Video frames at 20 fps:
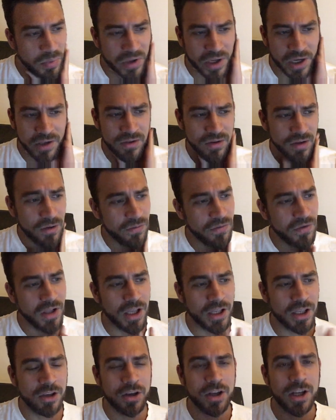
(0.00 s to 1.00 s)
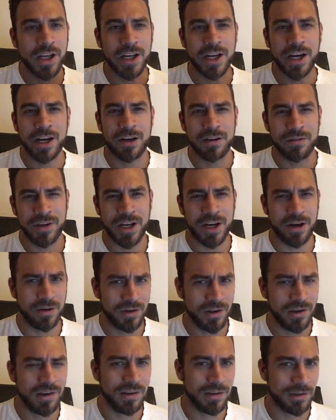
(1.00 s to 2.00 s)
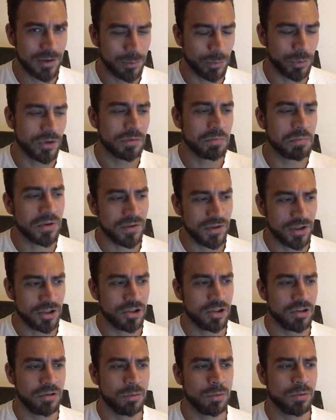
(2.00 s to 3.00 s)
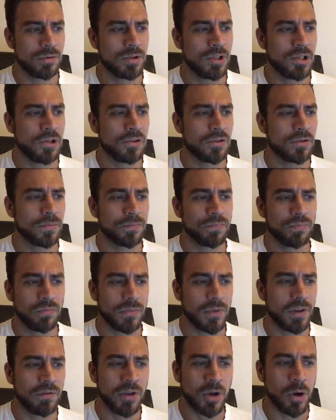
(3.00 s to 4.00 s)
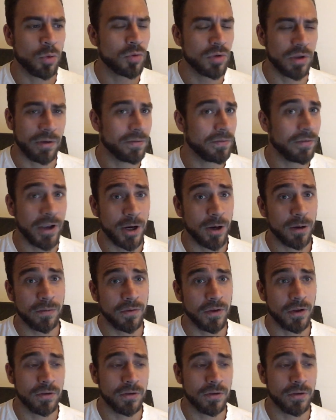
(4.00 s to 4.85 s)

But I still feel like you can kind of guarantee someone's position, which is the only fair